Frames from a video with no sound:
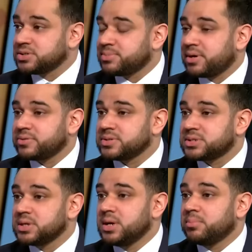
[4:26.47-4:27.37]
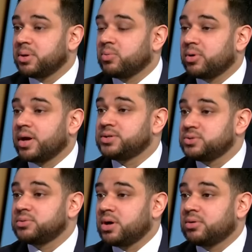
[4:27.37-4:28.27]
right about this. Yeah. But what I
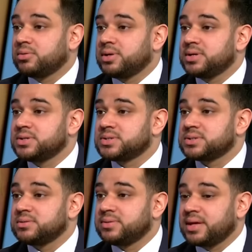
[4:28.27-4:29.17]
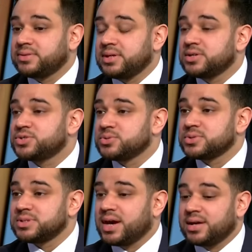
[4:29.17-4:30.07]
do know is that the issue
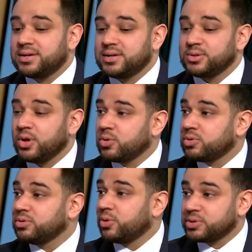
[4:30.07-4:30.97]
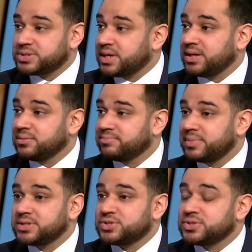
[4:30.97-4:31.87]
is not local nor state.
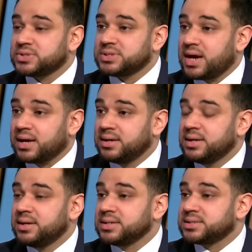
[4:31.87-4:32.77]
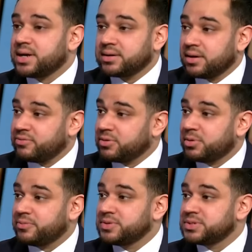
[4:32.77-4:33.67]
It's just not. It's not Governor
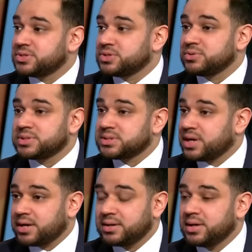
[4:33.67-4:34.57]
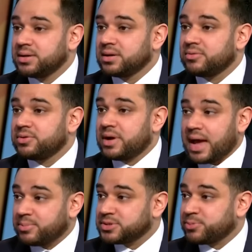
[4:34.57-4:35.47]
Murphy's issue. It's not Governor
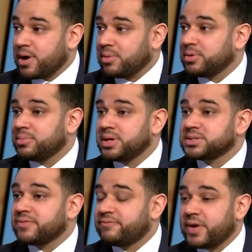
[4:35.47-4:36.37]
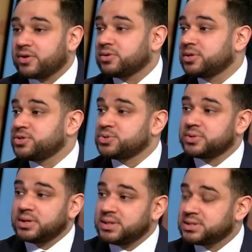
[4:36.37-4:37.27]
Abbott's problem. It's a federal issue
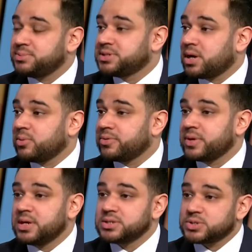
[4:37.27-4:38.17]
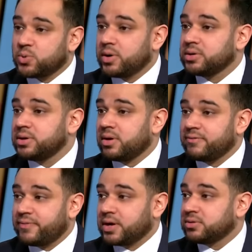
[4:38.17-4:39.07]
that needs to be dealt with squarely on a
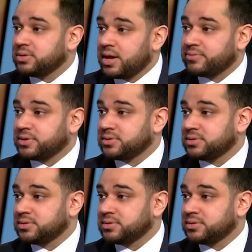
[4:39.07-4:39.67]
federal level.